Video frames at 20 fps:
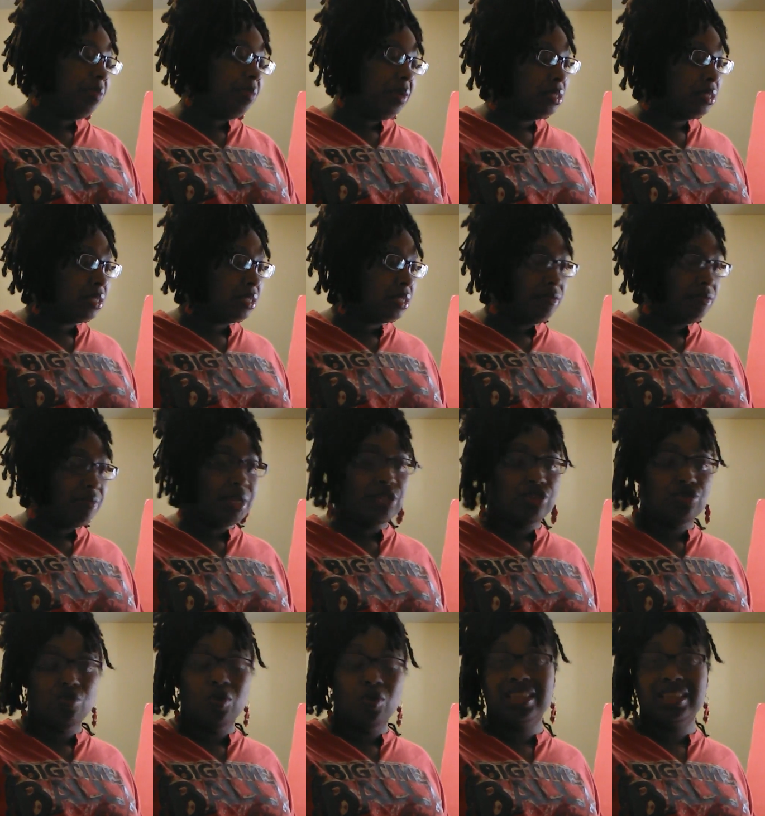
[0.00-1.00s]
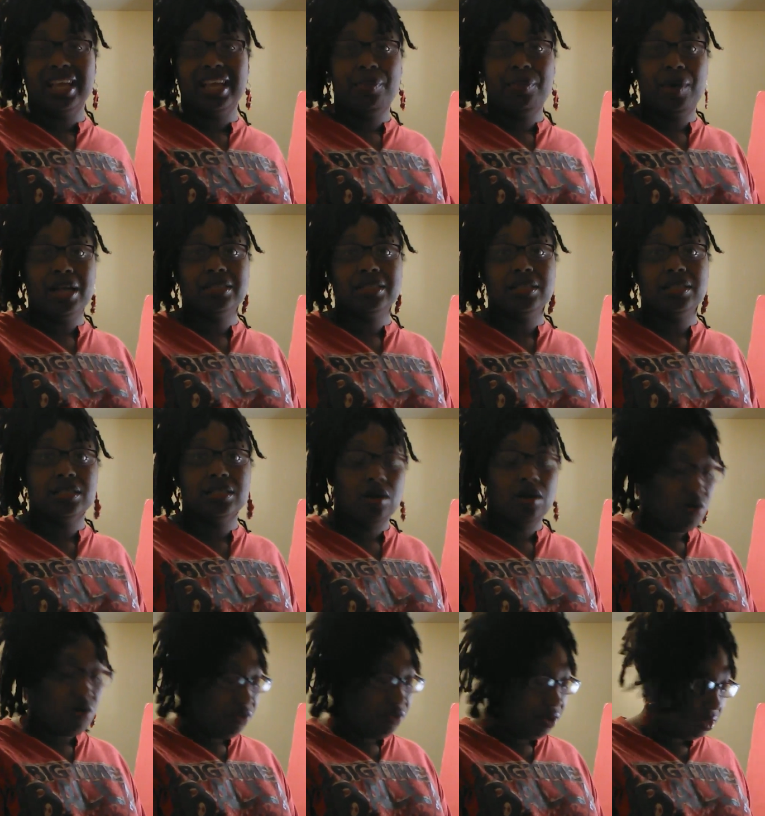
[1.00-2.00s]
and stuff, because you want that process to
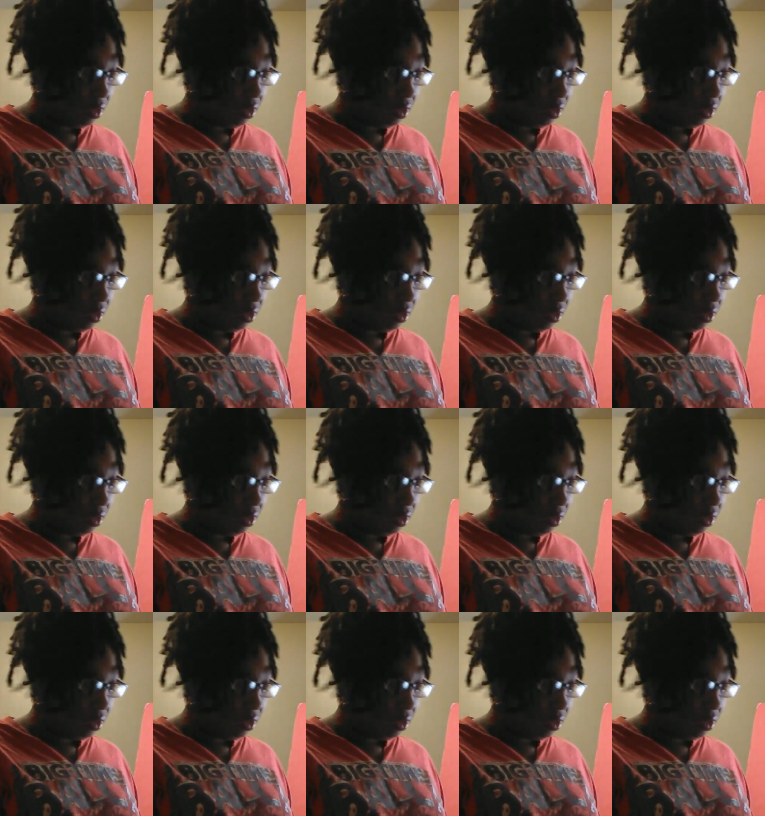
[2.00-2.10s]
go fairly